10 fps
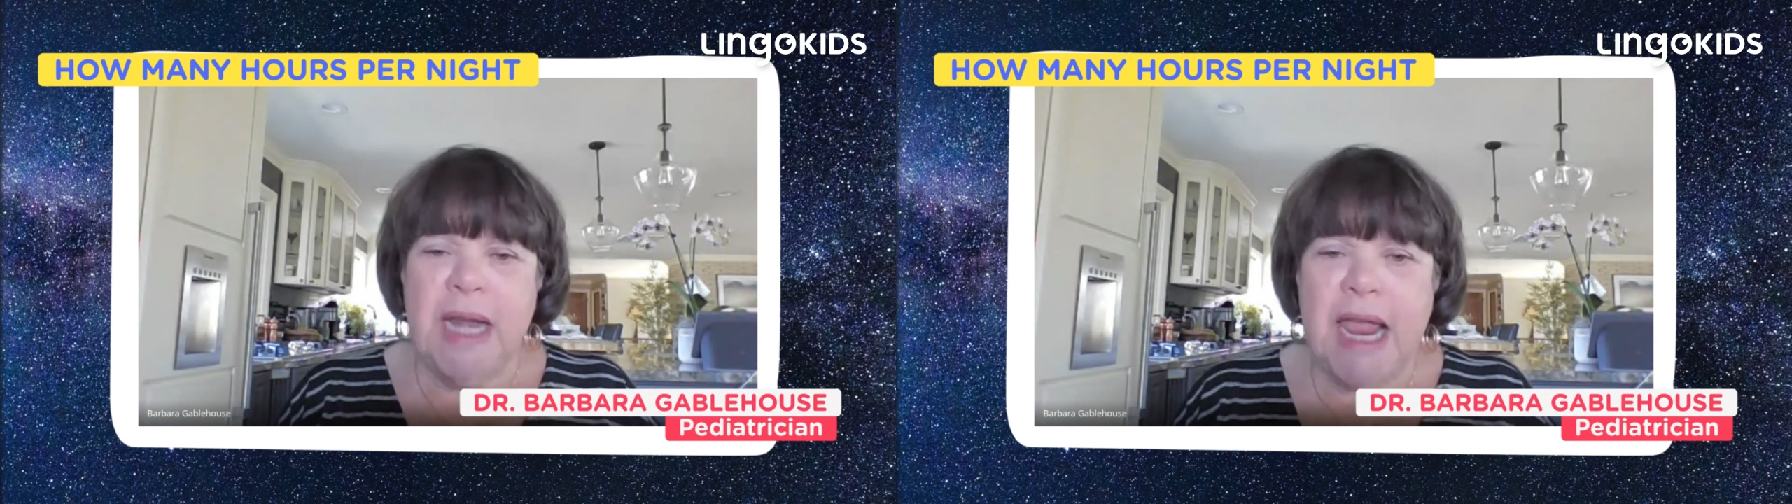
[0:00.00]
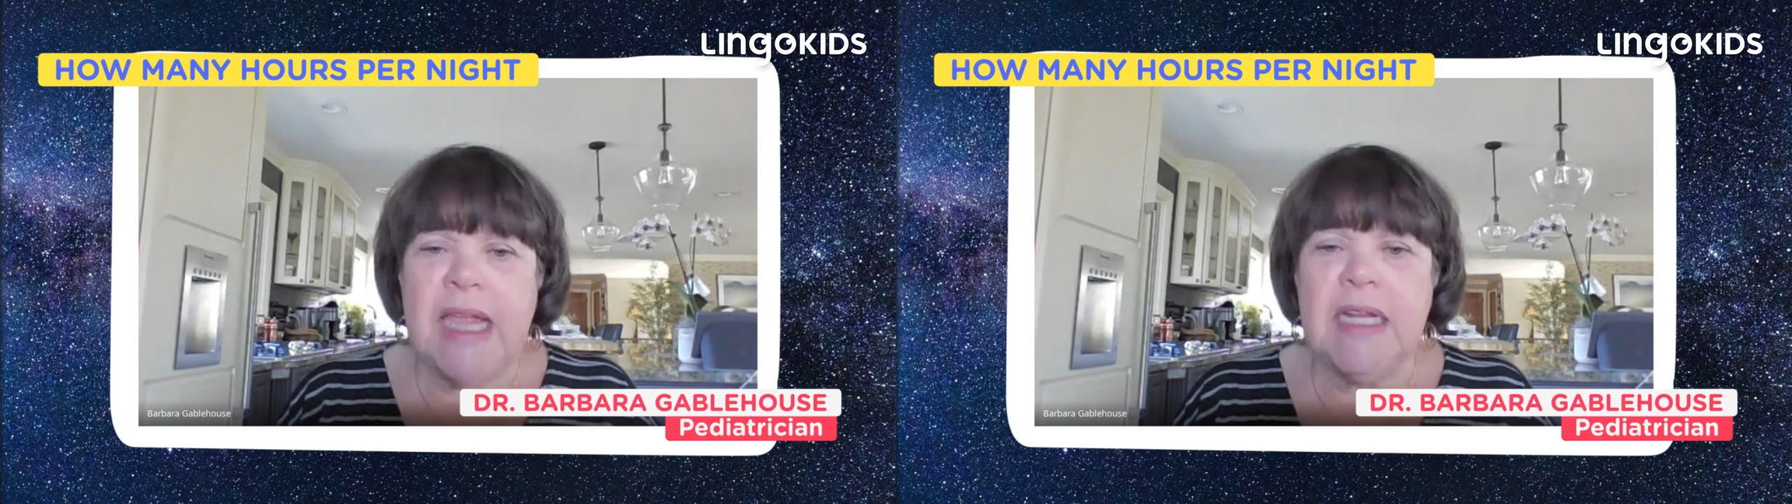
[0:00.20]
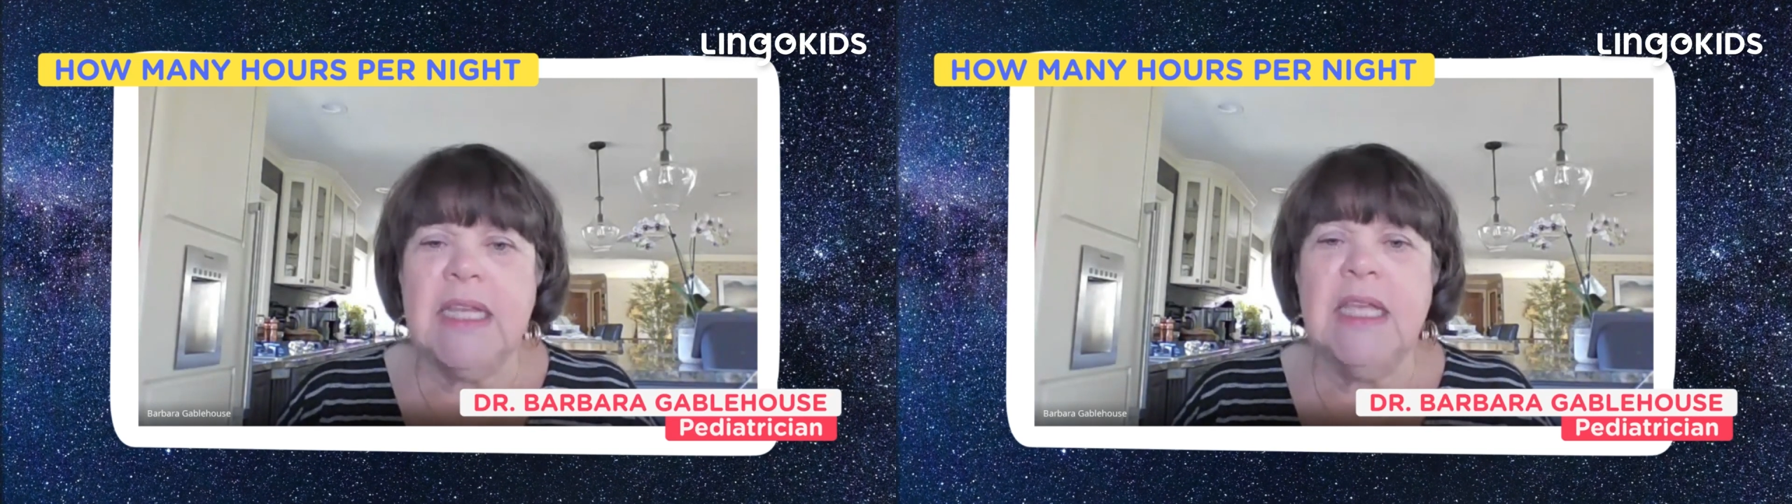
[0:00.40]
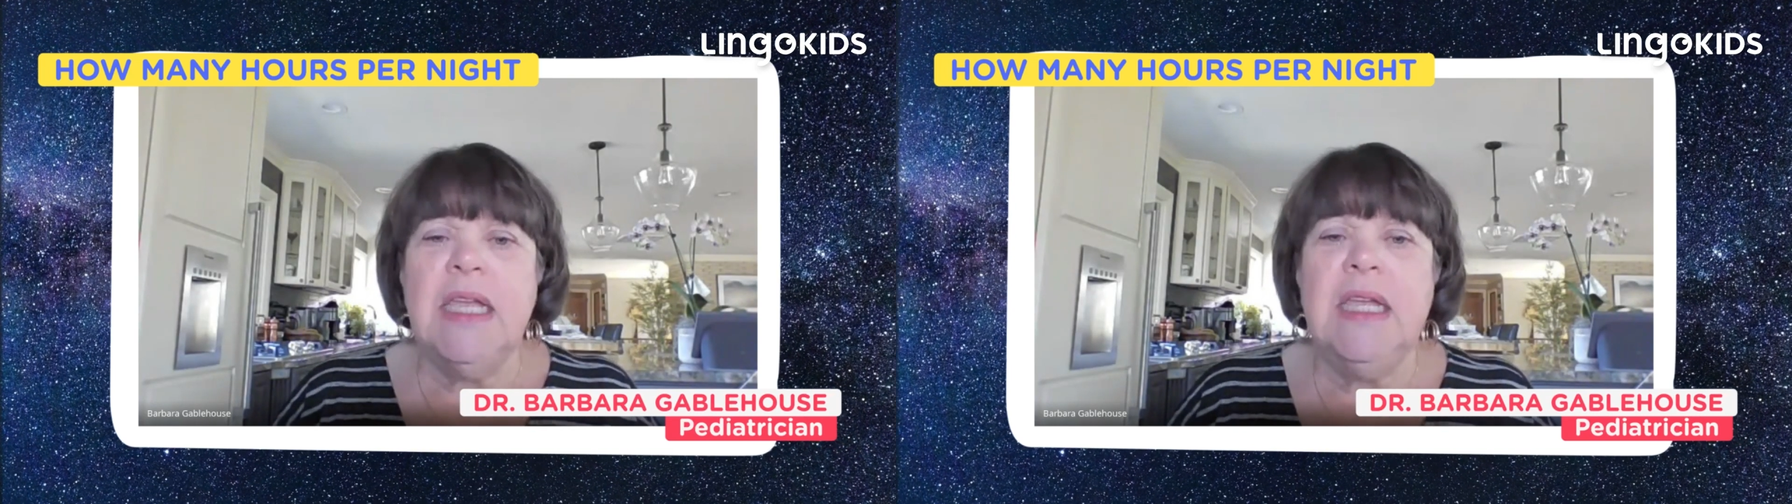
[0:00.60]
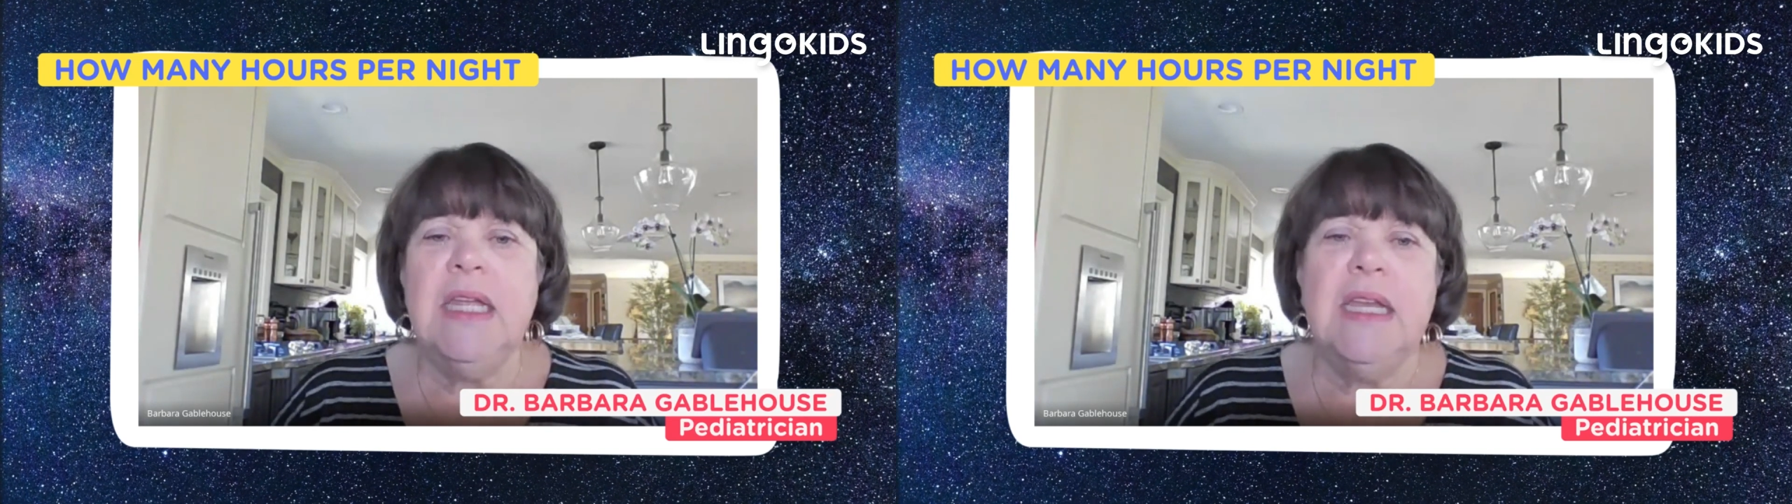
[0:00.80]

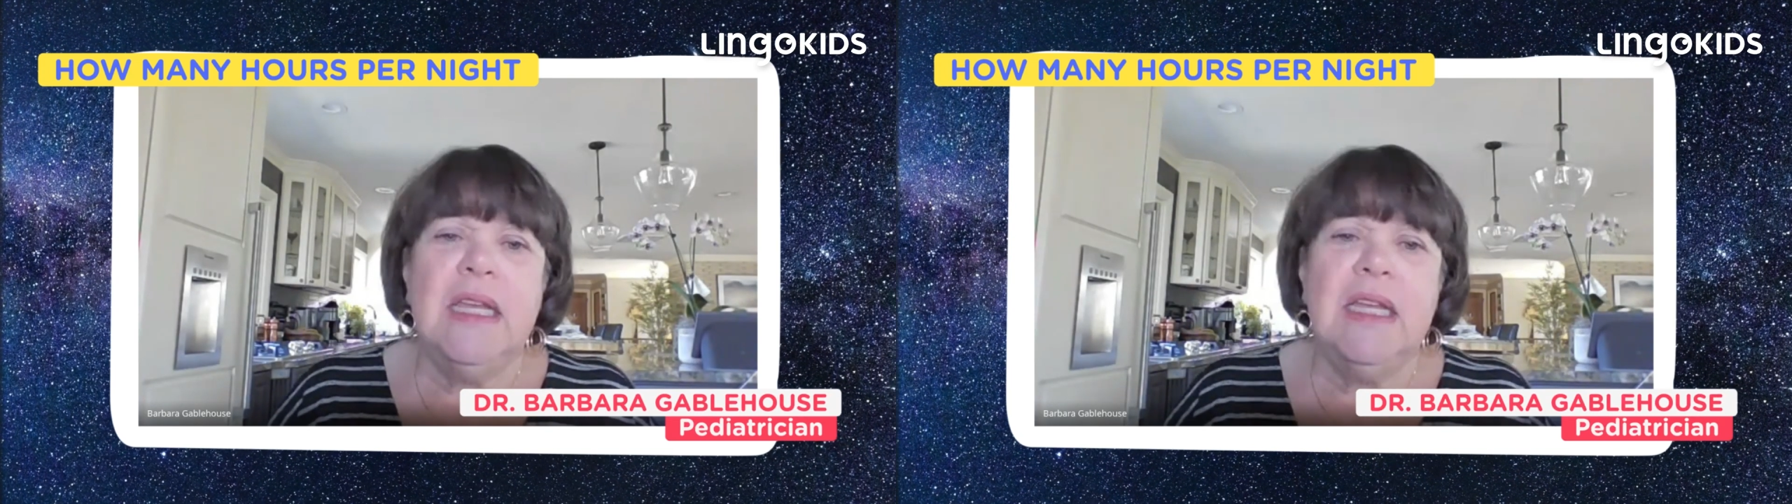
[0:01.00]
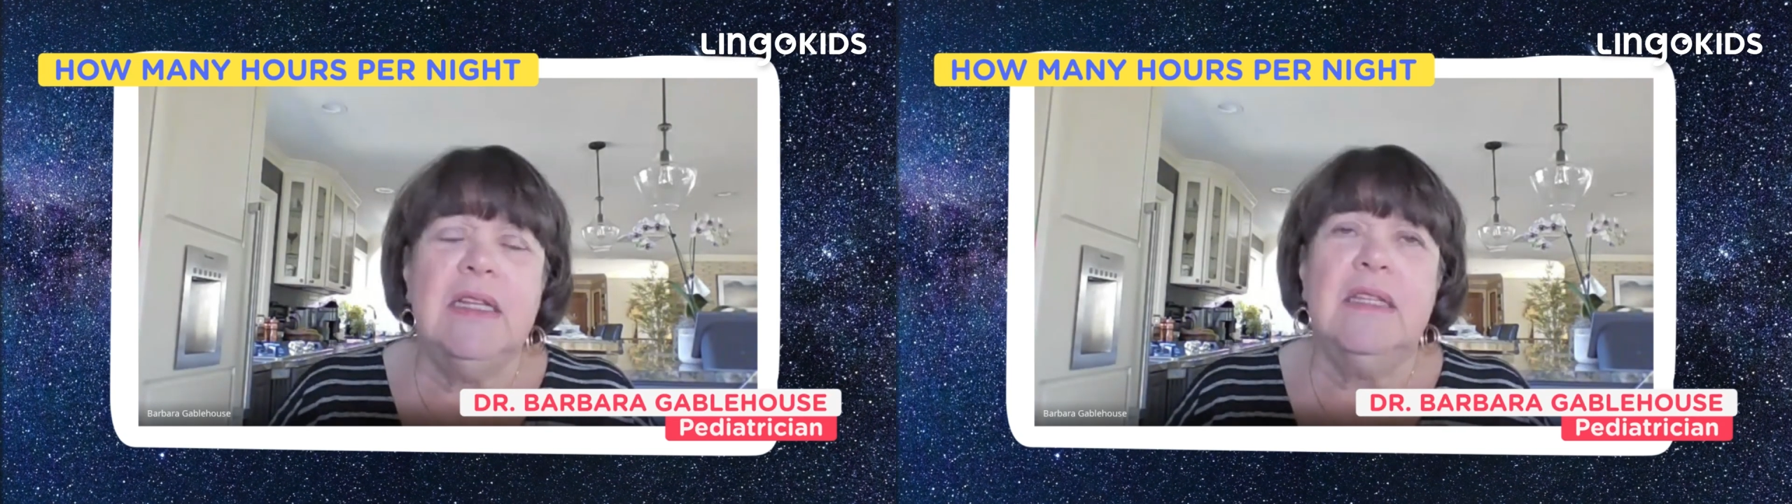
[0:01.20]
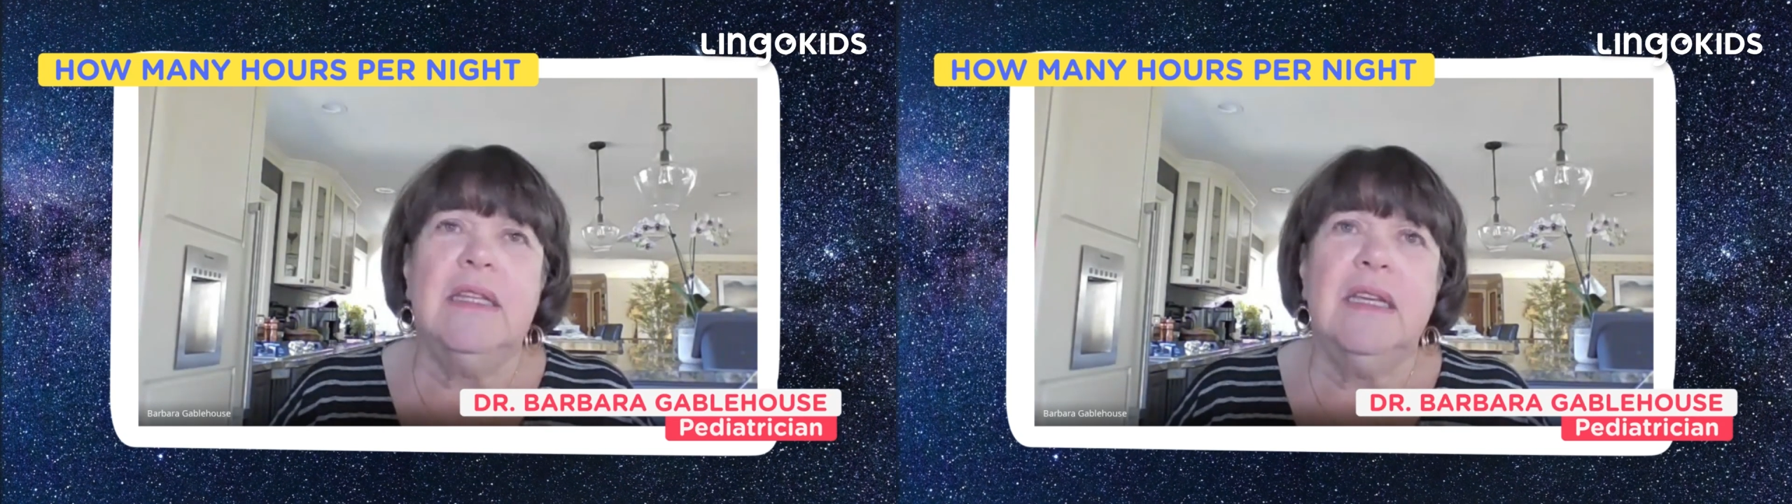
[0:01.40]
18 and